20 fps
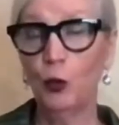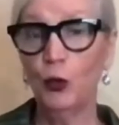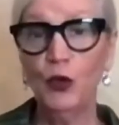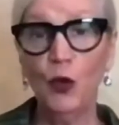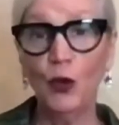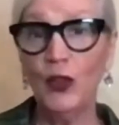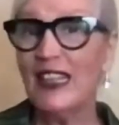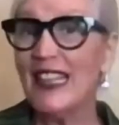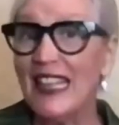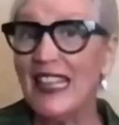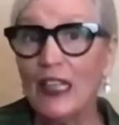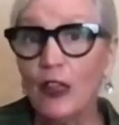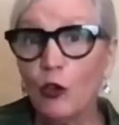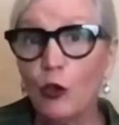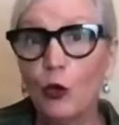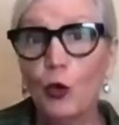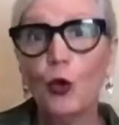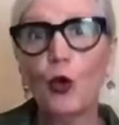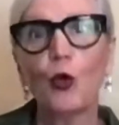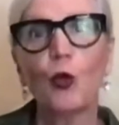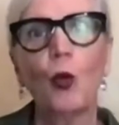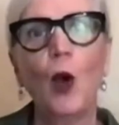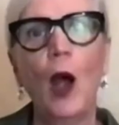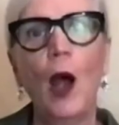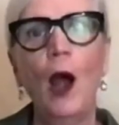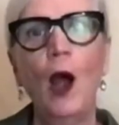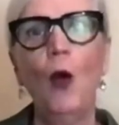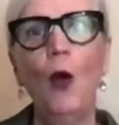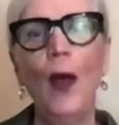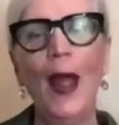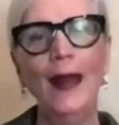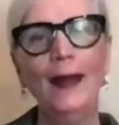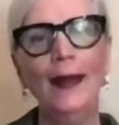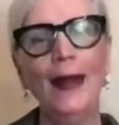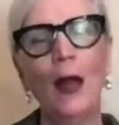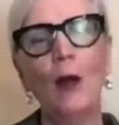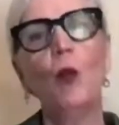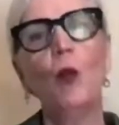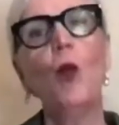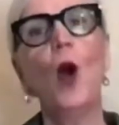need to grow, and
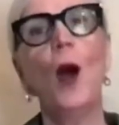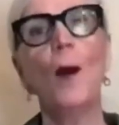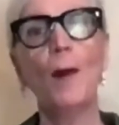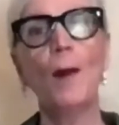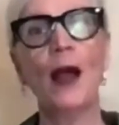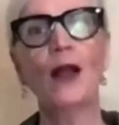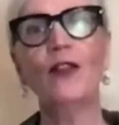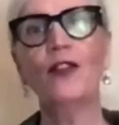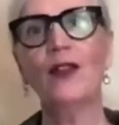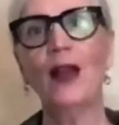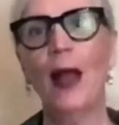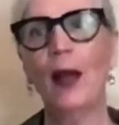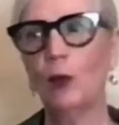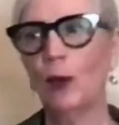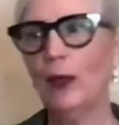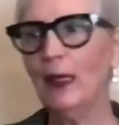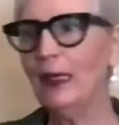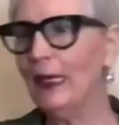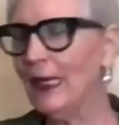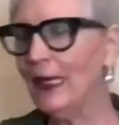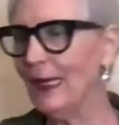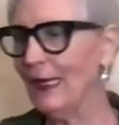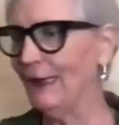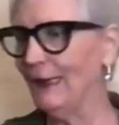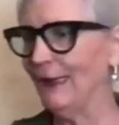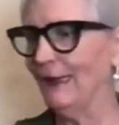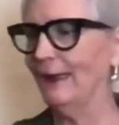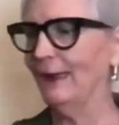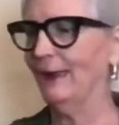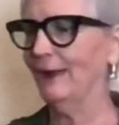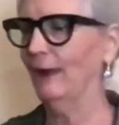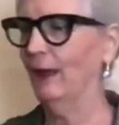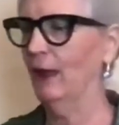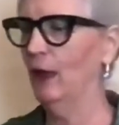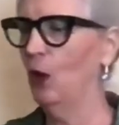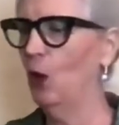then what must I release?